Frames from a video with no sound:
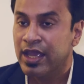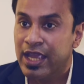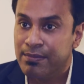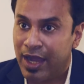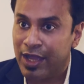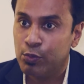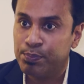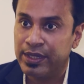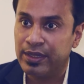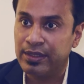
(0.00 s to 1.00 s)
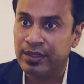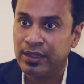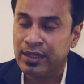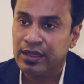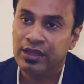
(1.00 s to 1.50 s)
In my opinion,
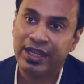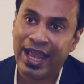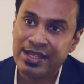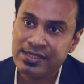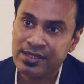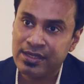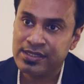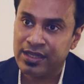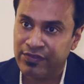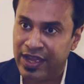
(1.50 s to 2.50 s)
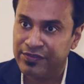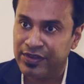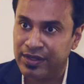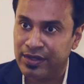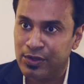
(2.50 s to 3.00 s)
the cancer
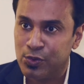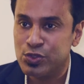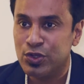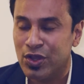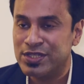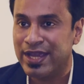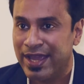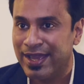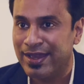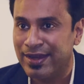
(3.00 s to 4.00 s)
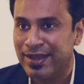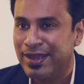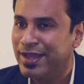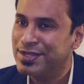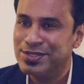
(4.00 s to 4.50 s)
survivor who's lost hair
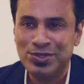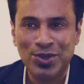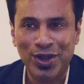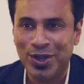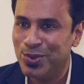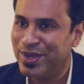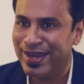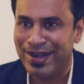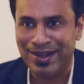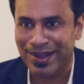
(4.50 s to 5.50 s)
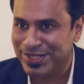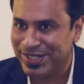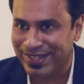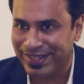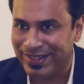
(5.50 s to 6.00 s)
is not looking at
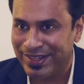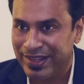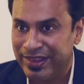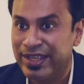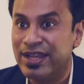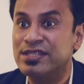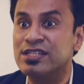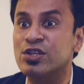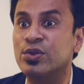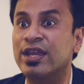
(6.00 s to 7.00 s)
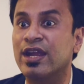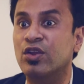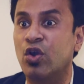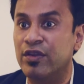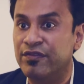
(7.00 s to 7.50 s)
luxury. They are just looking at
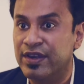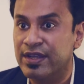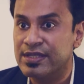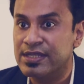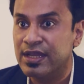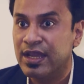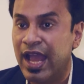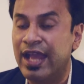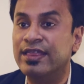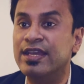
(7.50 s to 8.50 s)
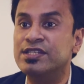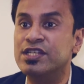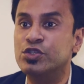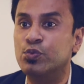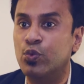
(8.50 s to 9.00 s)
confidence and they
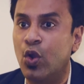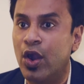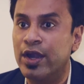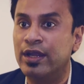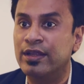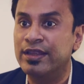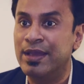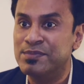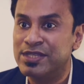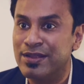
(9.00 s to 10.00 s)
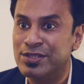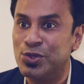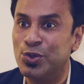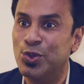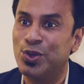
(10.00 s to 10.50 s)
just want themselves to
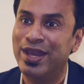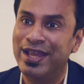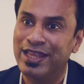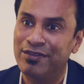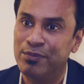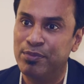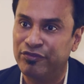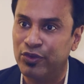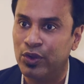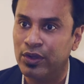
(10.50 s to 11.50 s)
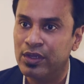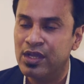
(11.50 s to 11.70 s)
look like they were before.